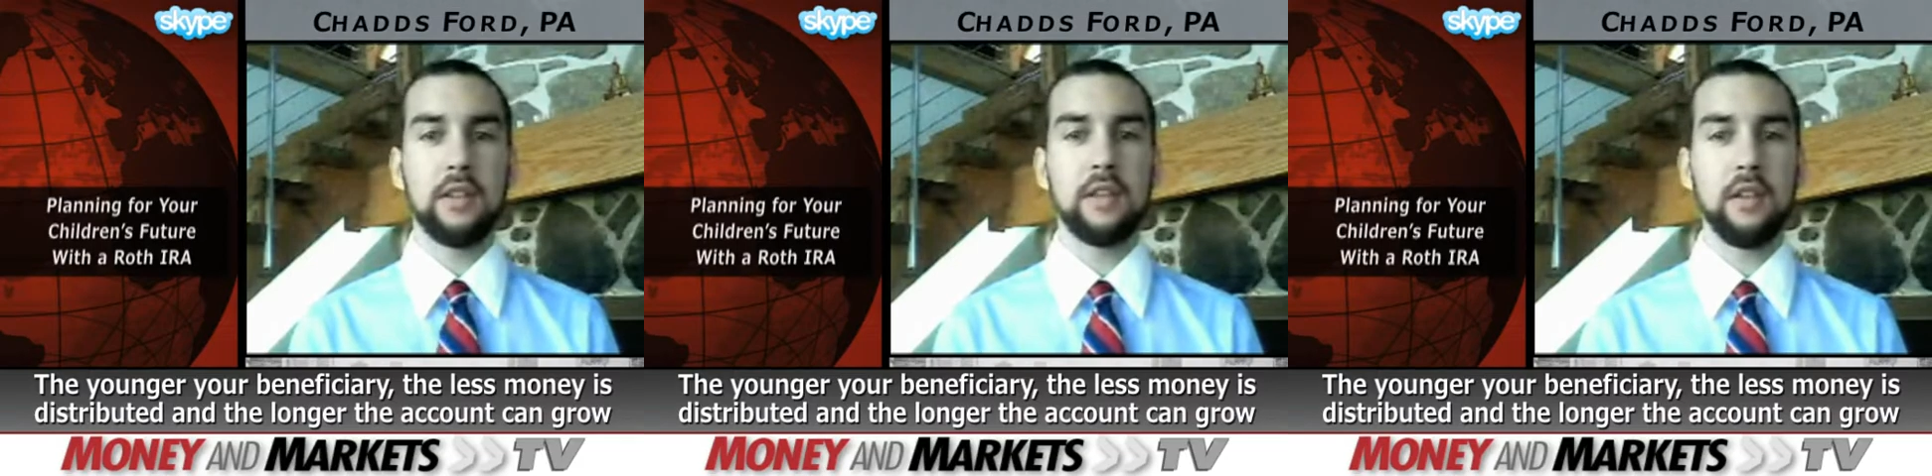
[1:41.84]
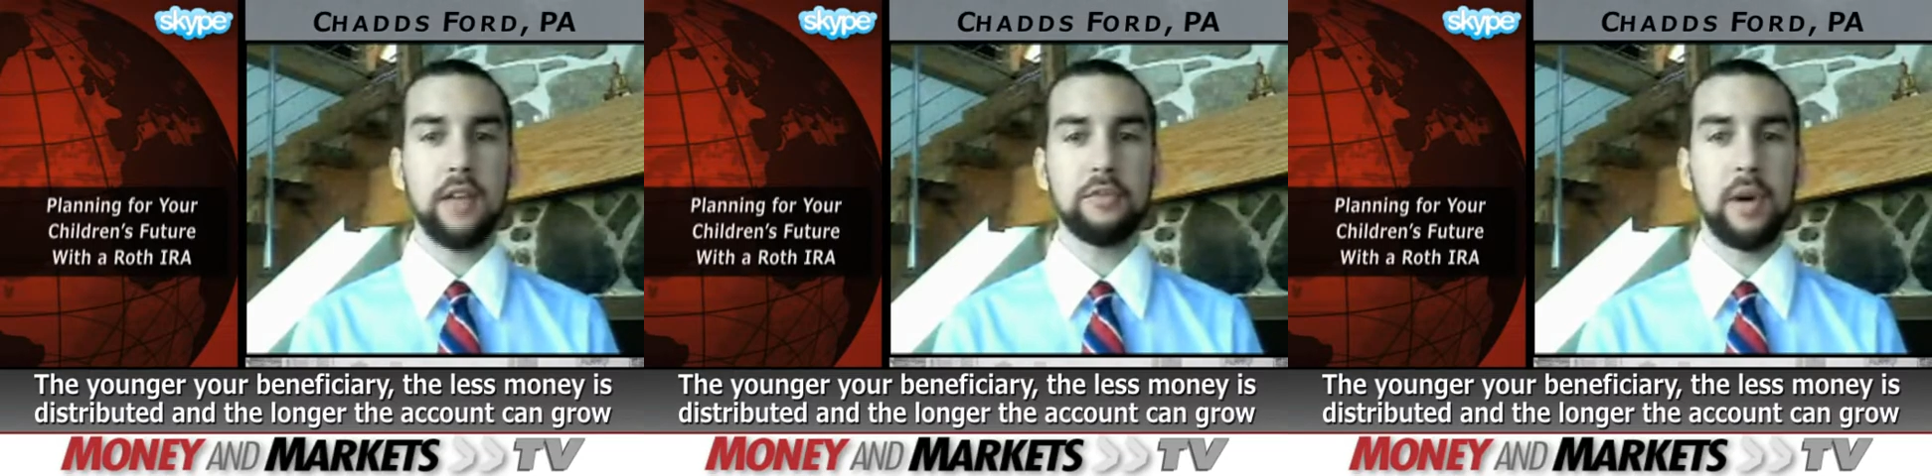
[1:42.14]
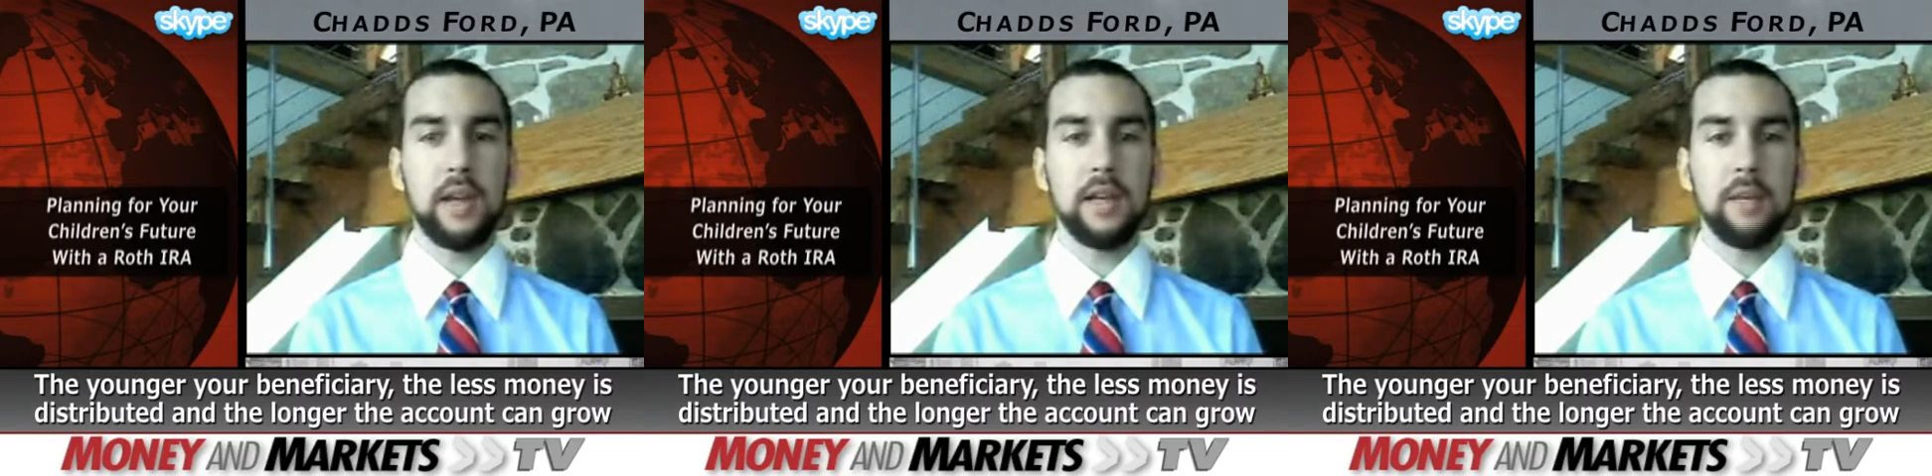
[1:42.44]
the less
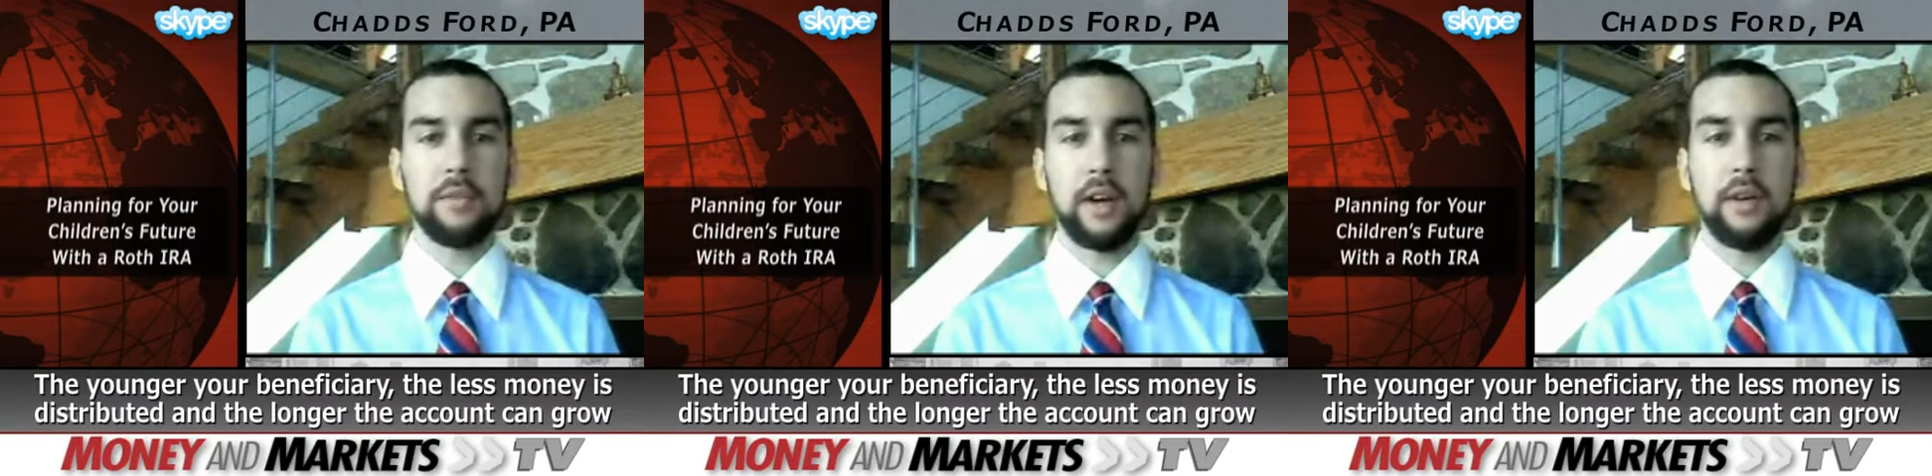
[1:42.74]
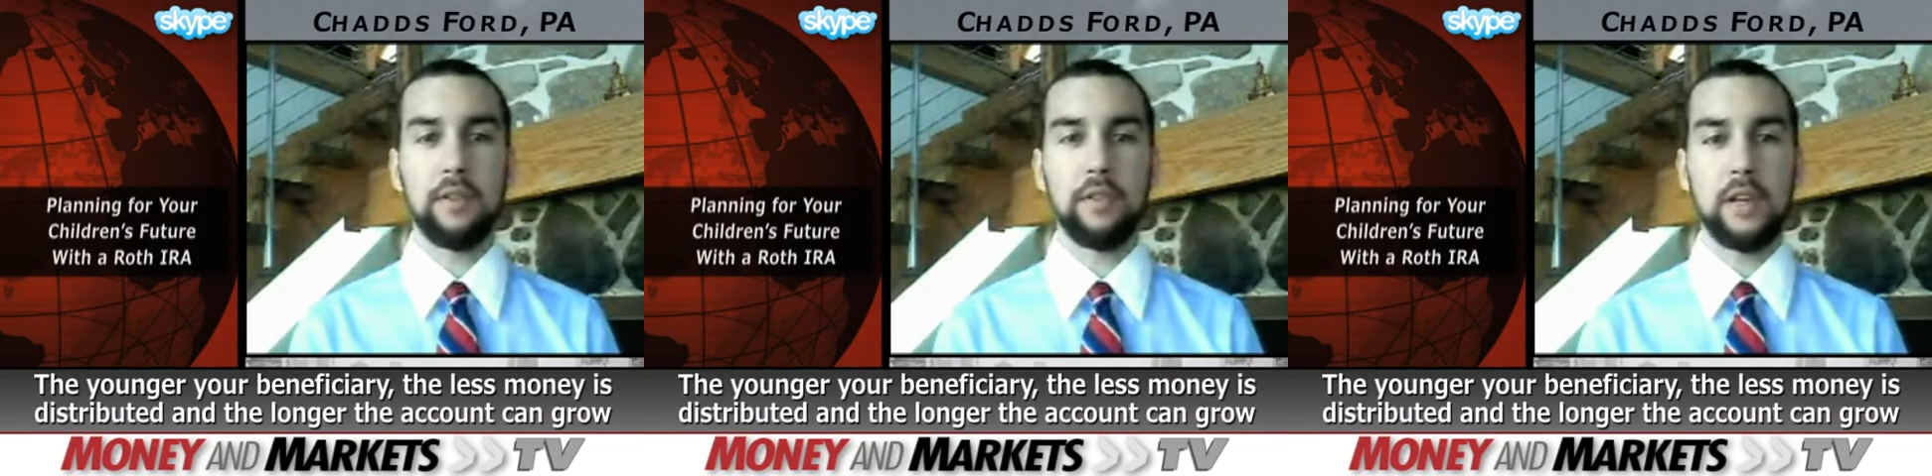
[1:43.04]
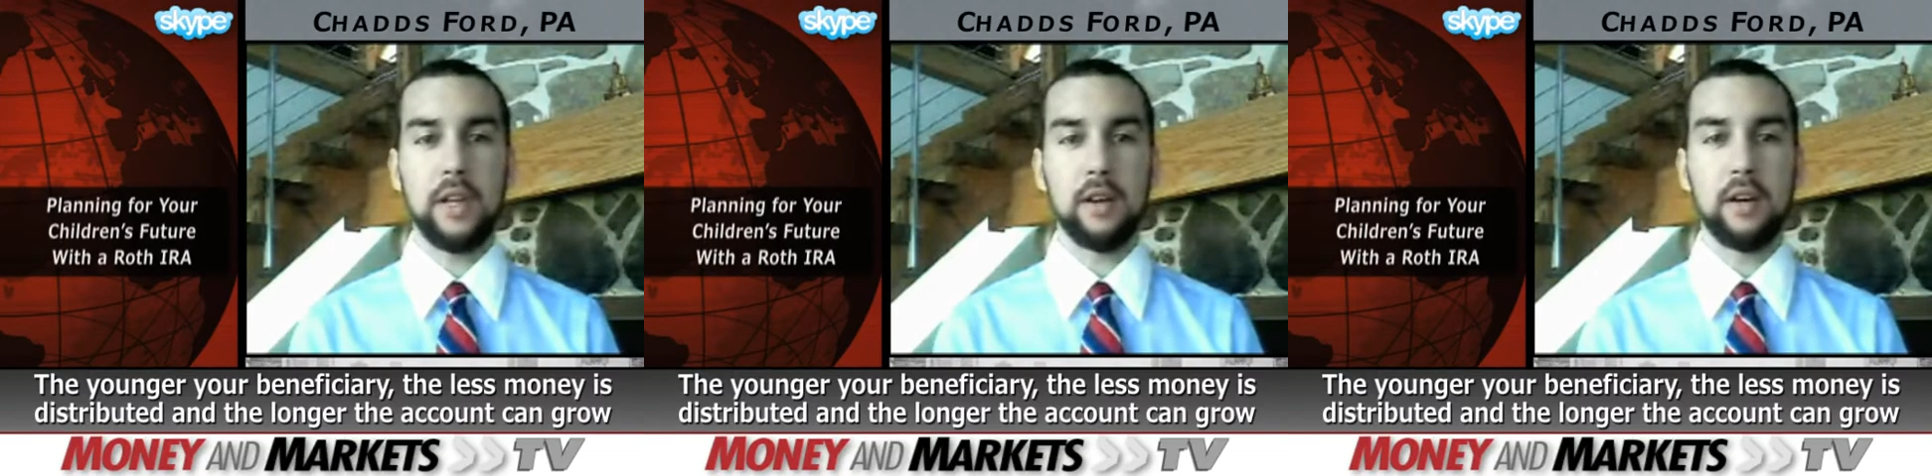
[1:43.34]
money comes out every
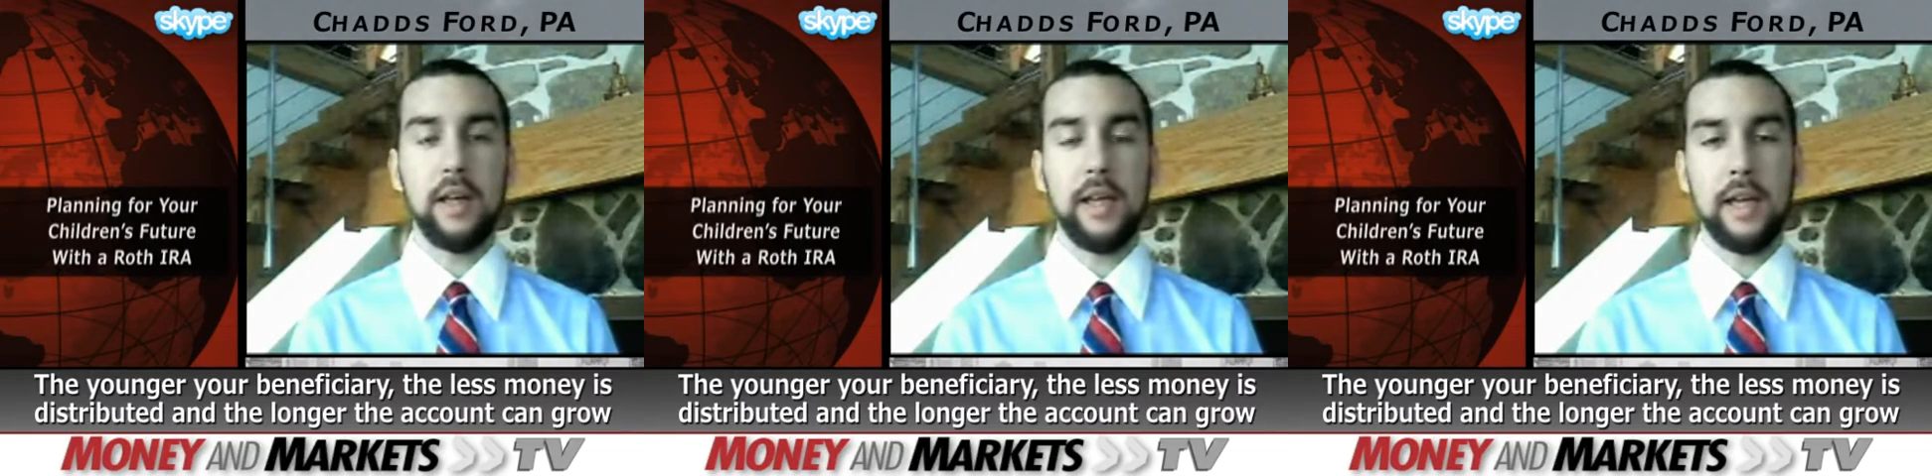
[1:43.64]
year,